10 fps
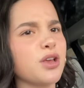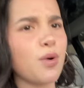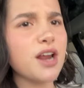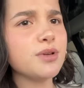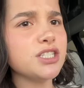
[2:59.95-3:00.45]
like,
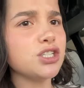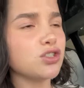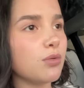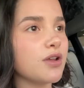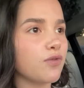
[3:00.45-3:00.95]
why do we see
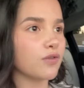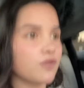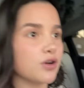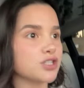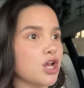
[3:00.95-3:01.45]
so many
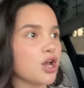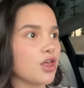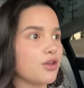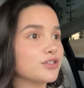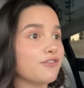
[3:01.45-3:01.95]
444s?
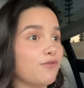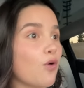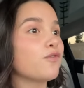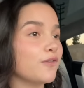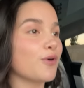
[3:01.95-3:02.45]
There's a
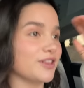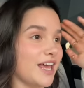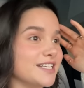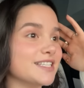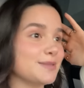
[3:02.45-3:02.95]
444
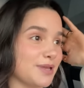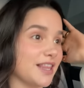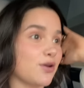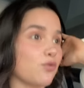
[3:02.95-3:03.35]
license plate like